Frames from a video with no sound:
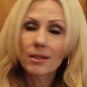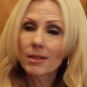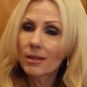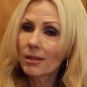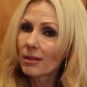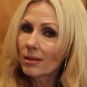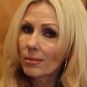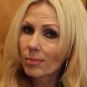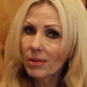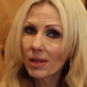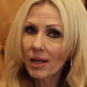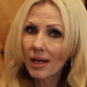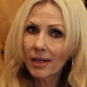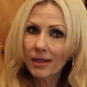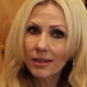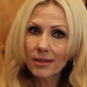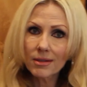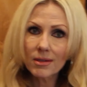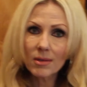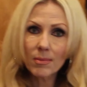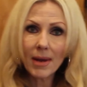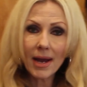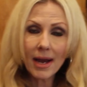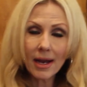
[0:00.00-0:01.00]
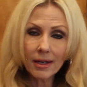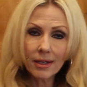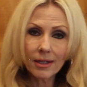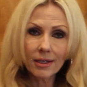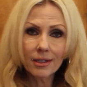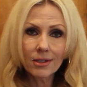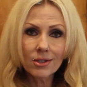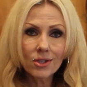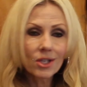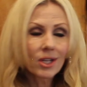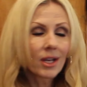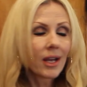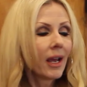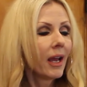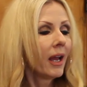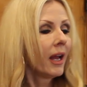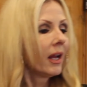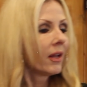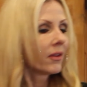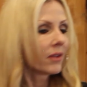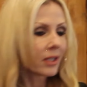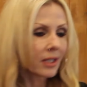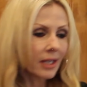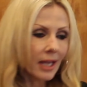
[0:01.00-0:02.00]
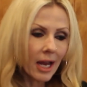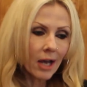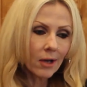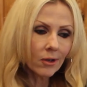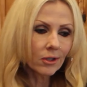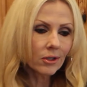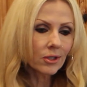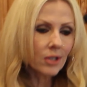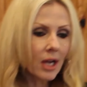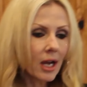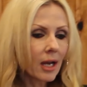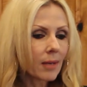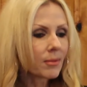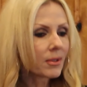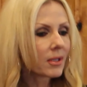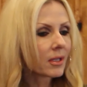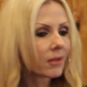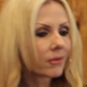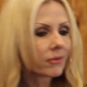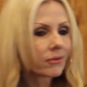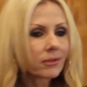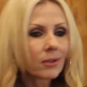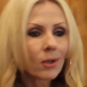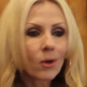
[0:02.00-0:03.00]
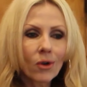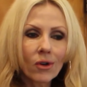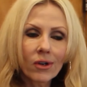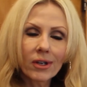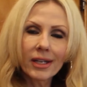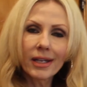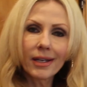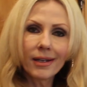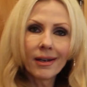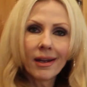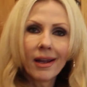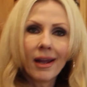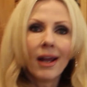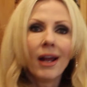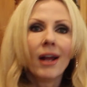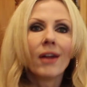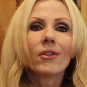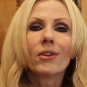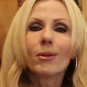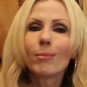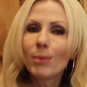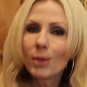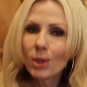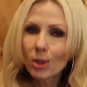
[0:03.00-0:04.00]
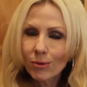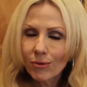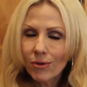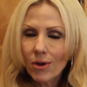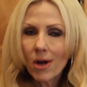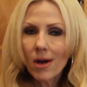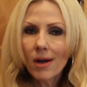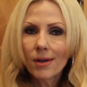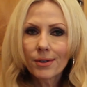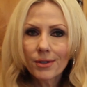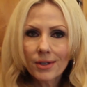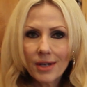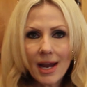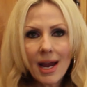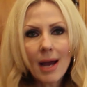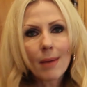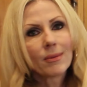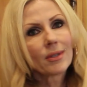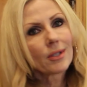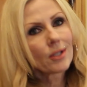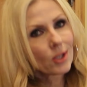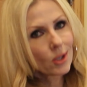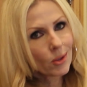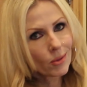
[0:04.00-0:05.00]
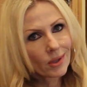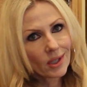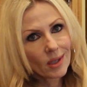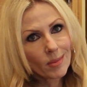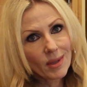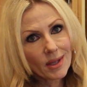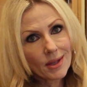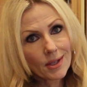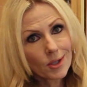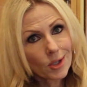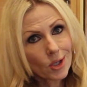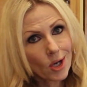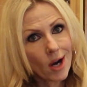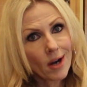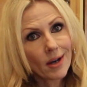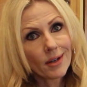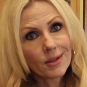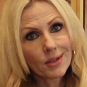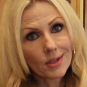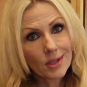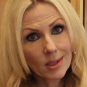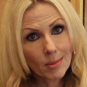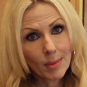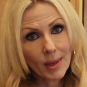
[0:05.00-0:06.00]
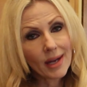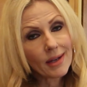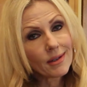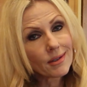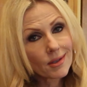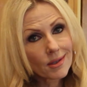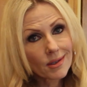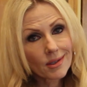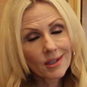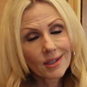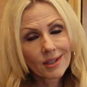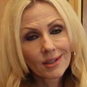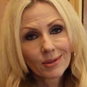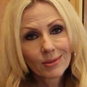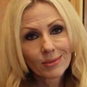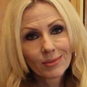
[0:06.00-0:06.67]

steel appliance package, the countertops, the flooring, the beautiful alder cabinets to really be the star of the space.